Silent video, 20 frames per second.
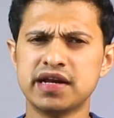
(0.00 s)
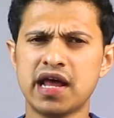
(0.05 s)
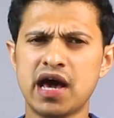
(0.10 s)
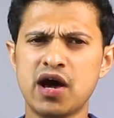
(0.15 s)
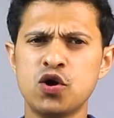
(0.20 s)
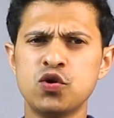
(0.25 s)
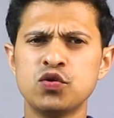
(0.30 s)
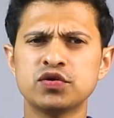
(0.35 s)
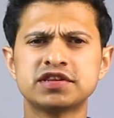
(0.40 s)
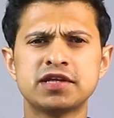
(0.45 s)

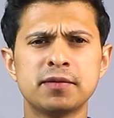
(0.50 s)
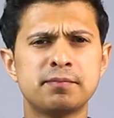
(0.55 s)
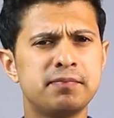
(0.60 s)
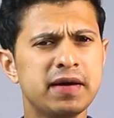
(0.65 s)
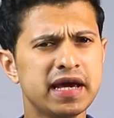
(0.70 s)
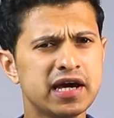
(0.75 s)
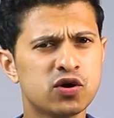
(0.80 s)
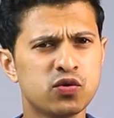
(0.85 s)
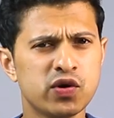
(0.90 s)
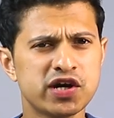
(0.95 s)
Now, the
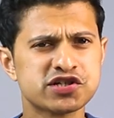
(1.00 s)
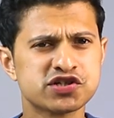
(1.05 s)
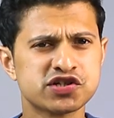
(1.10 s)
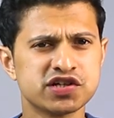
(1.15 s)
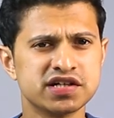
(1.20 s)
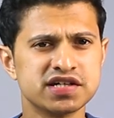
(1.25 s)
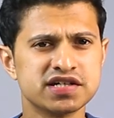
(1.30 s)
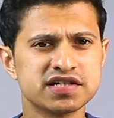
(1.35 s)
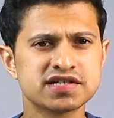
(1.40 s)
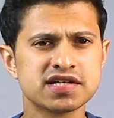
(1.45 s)
big
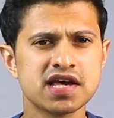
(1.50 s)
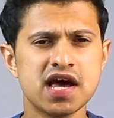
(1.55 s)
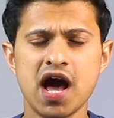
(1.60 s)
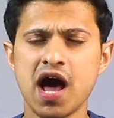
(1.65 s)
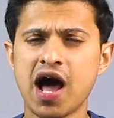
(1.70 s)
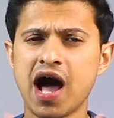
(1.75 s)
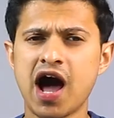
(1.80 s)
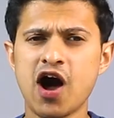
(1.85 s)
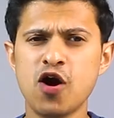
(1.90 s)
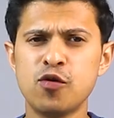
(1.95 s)
question is,
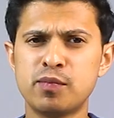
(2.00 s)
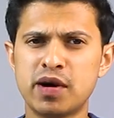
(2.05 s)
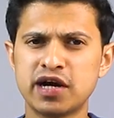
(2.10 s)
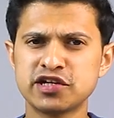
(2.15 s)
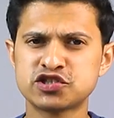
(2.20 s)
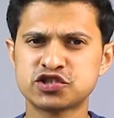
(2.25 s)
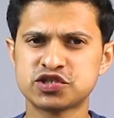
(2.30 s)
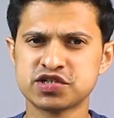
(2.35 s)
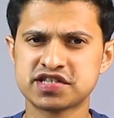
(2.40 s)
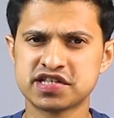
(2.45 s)
how
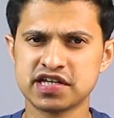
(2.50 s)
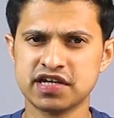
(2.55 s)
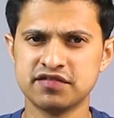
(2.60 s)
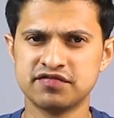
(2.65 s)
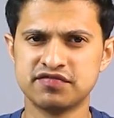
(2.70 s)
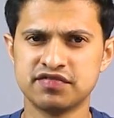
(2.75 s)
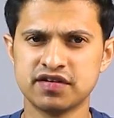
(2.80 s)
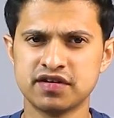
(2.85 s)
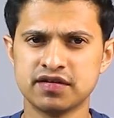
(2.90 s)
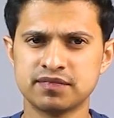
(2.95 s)
much to
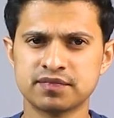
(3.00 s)
save?